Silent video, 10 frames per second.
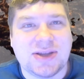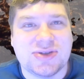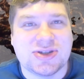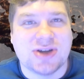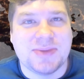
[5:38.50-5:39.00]

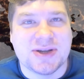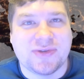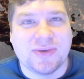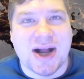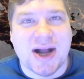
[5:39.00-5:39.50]
so much
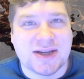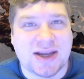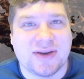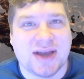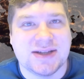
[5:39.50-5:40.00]
for watching,
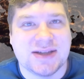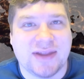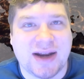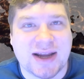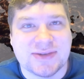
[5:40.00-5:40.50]
and I'll catch you in
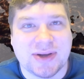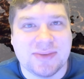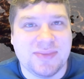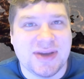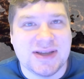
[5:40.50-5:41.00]
the next one. Peace